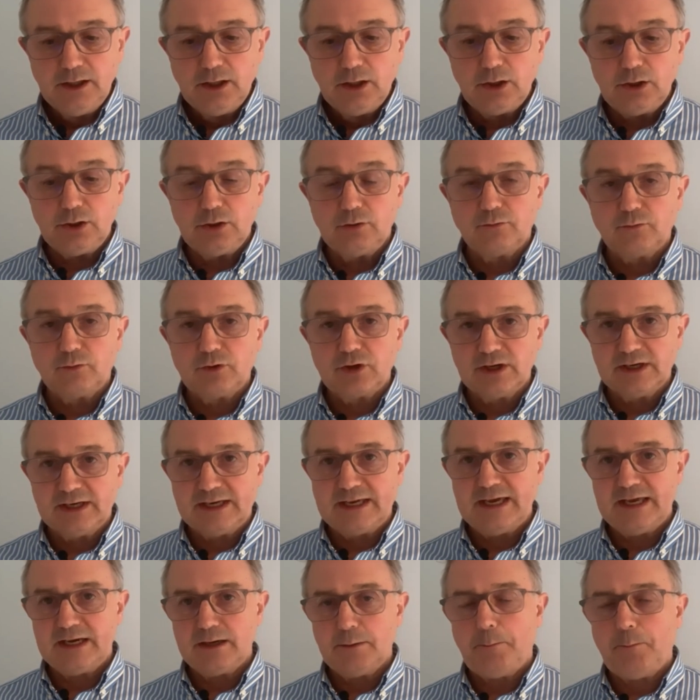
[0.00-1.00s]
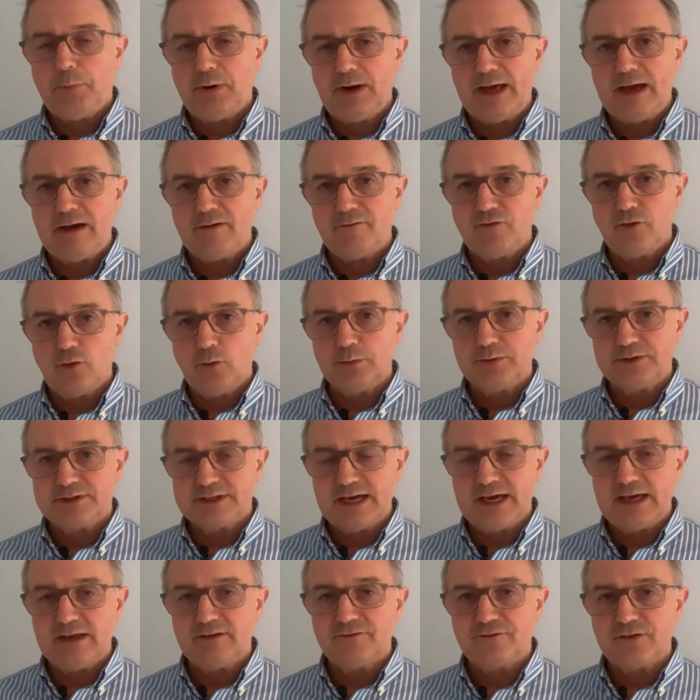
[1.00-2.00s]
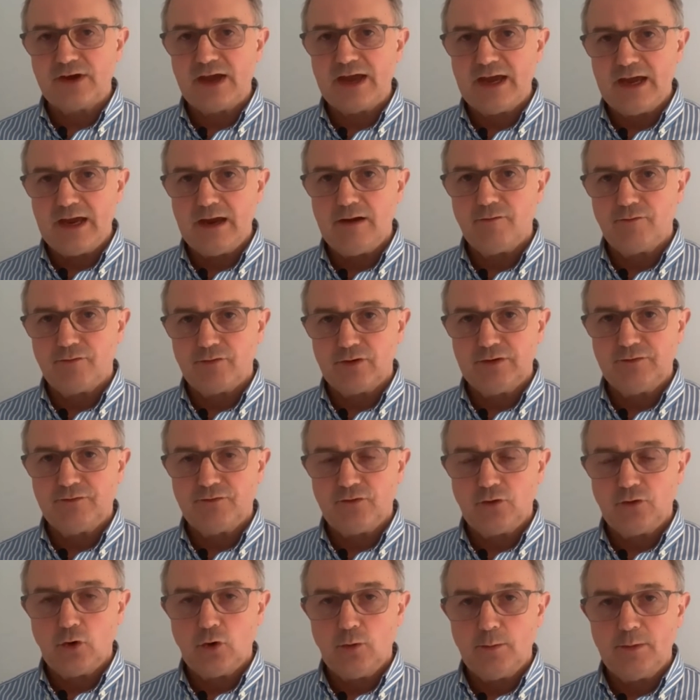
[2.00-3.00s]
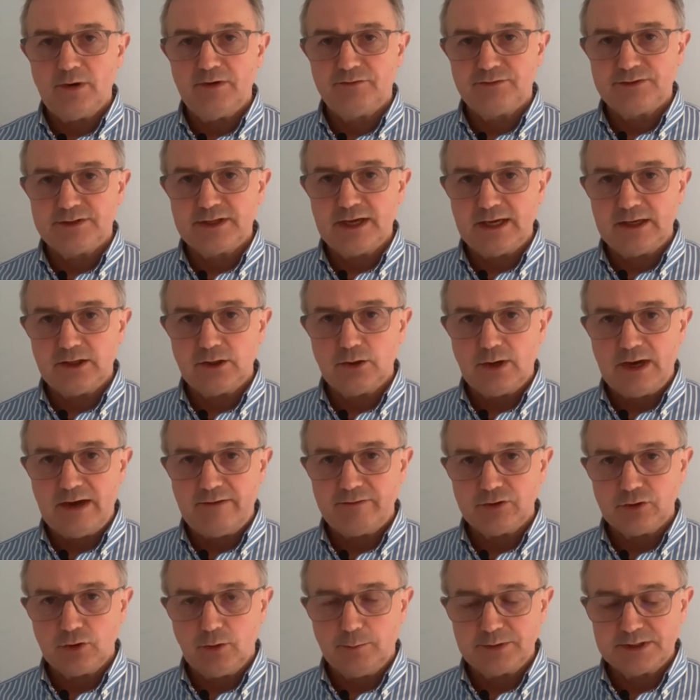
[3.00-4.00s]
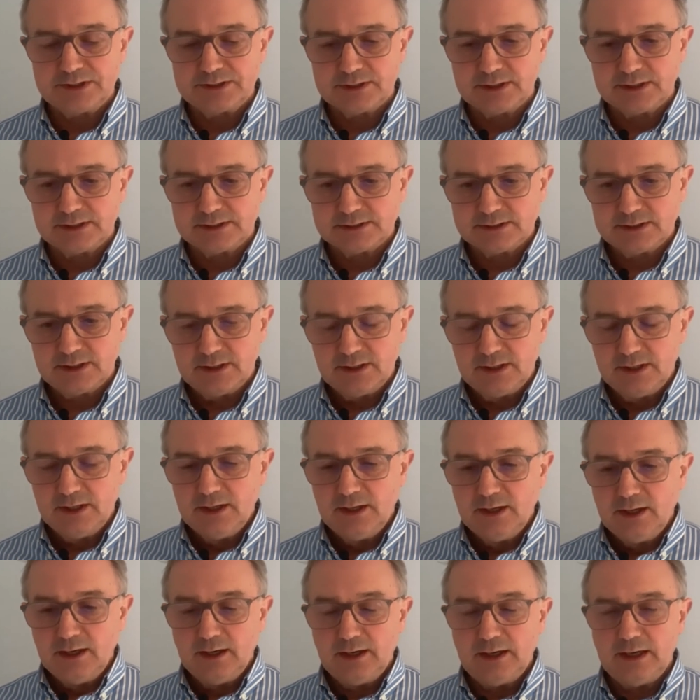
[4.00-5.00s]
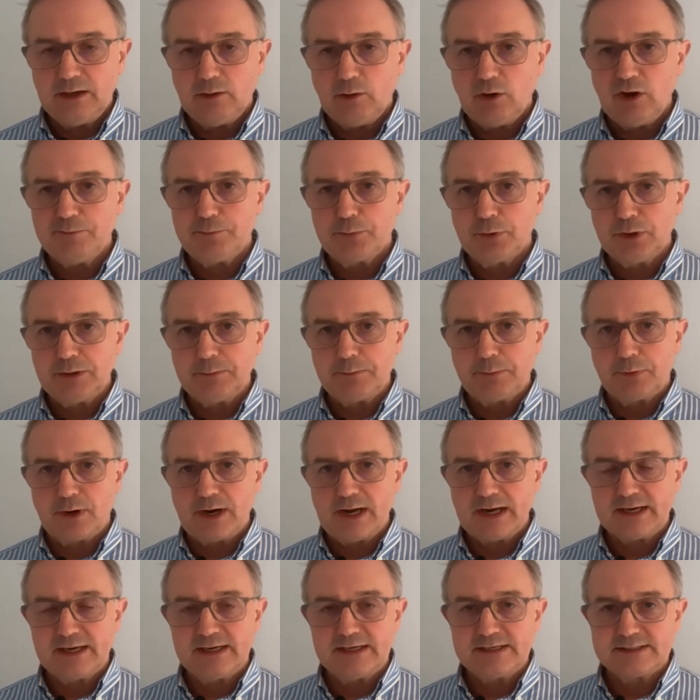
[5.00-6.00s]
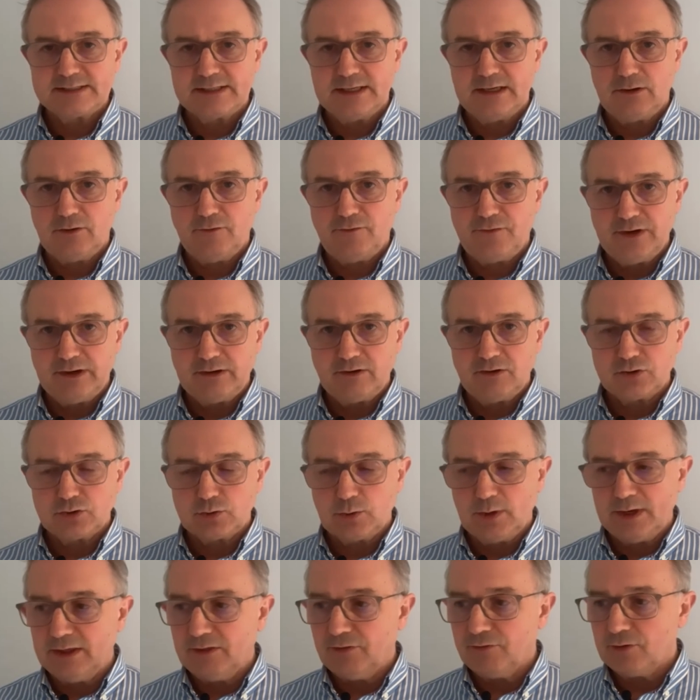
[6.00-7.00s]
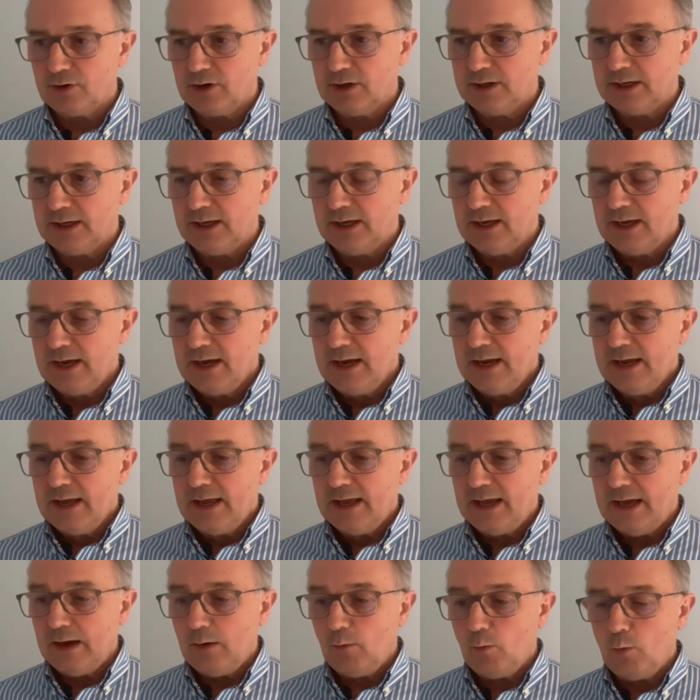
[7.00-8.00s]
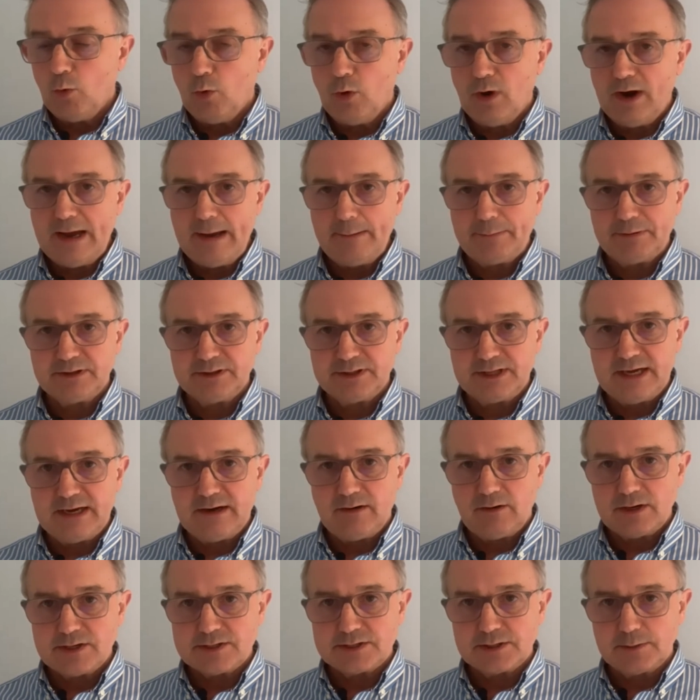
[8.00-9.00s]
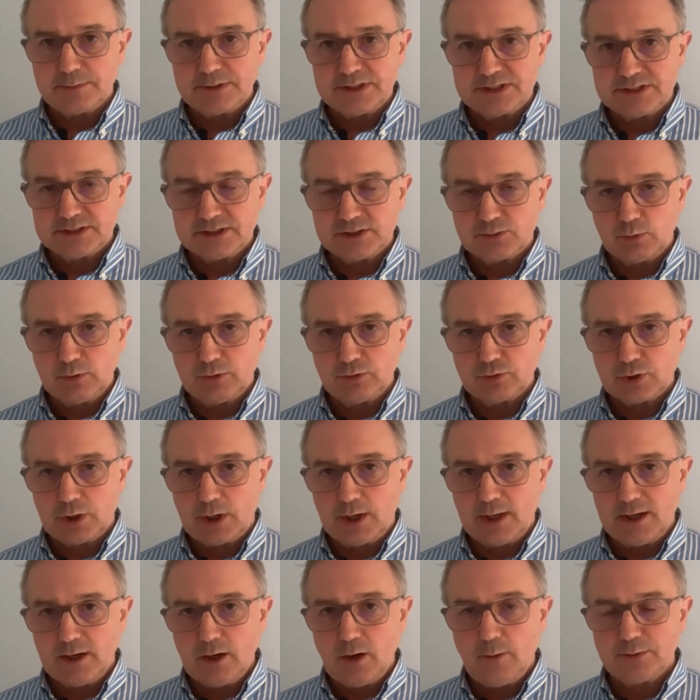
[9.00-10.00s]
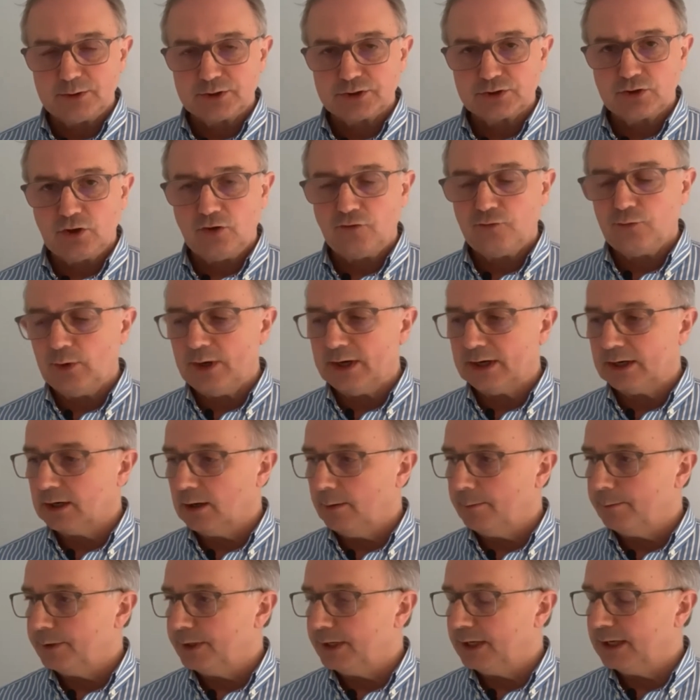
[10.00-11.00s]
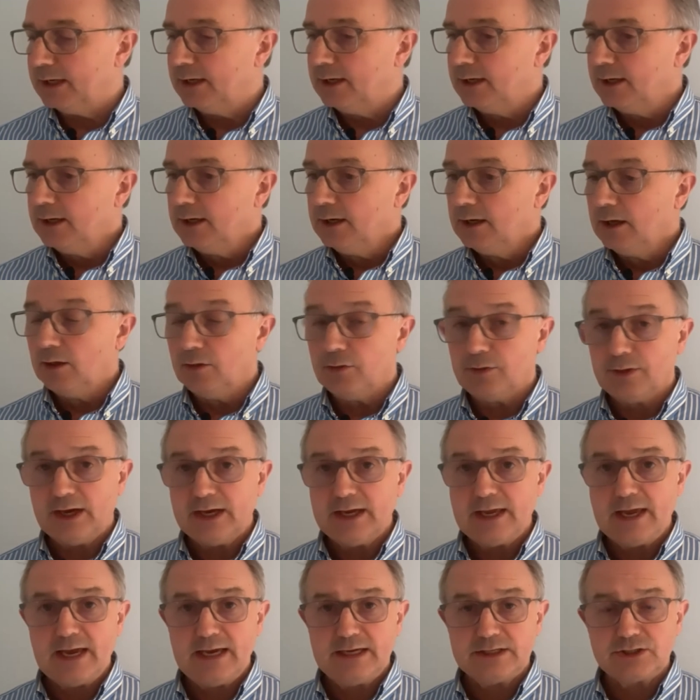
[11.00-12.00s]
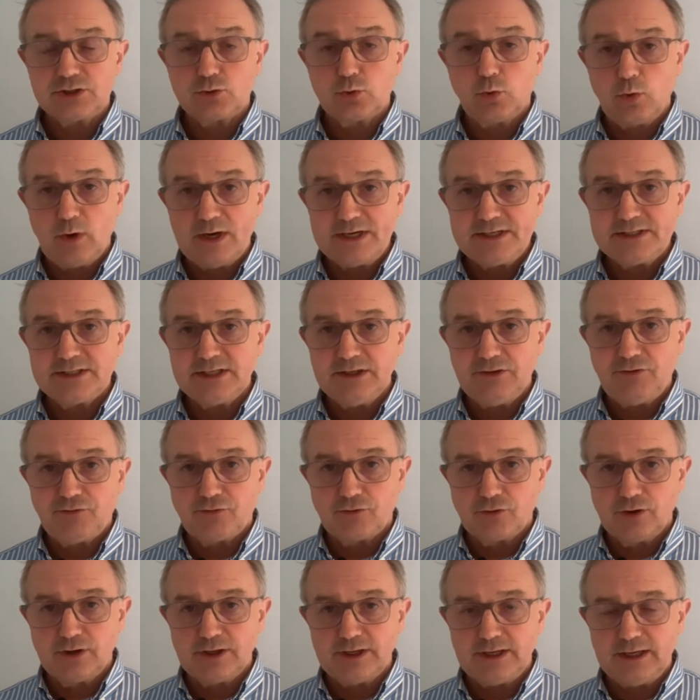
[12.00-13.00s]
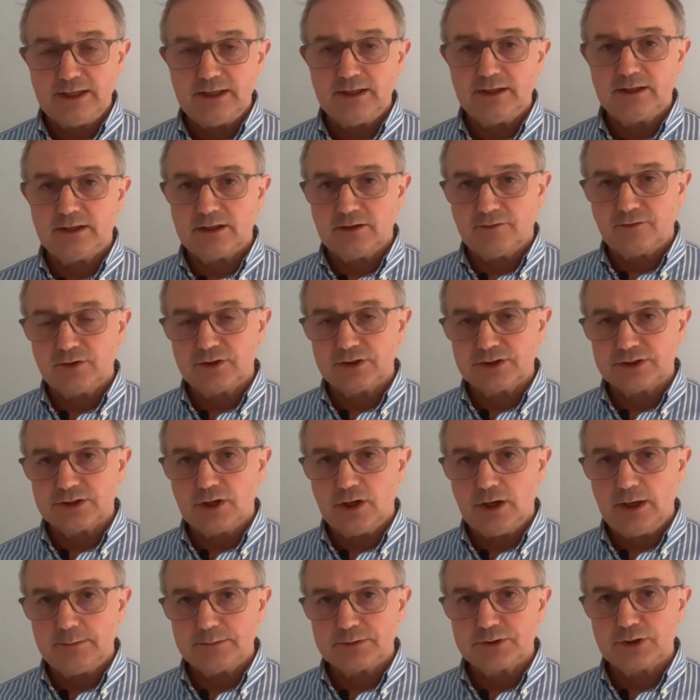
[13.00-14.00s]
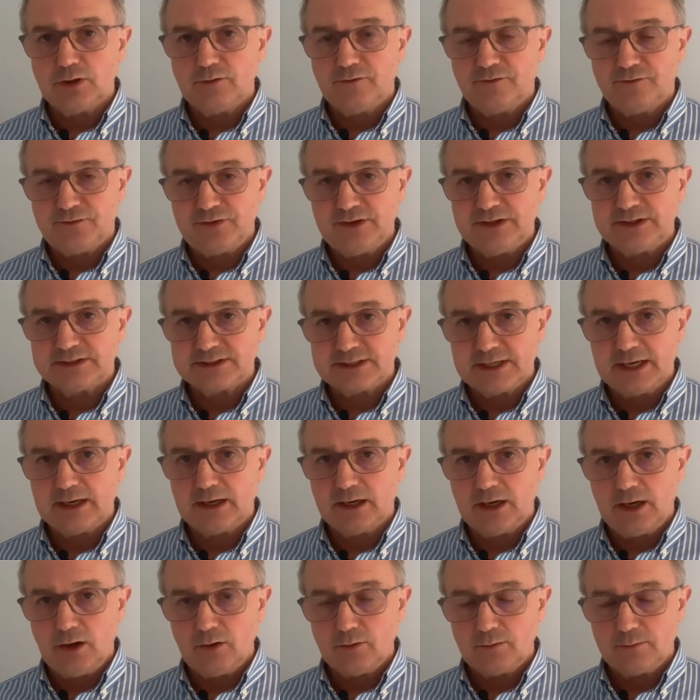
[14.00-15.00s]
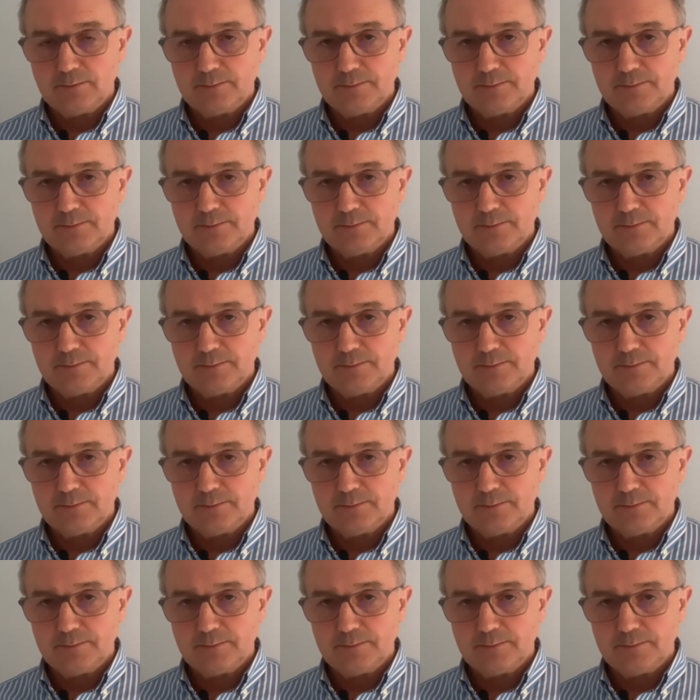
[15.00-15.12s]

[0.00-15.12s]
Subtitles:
you can get a platform debt for every form of debt you have in your business. Now, I put in brackets there a figure of 23. And what happened there is a business we were trying to help, a software company. They had 23 different types of fintech loan.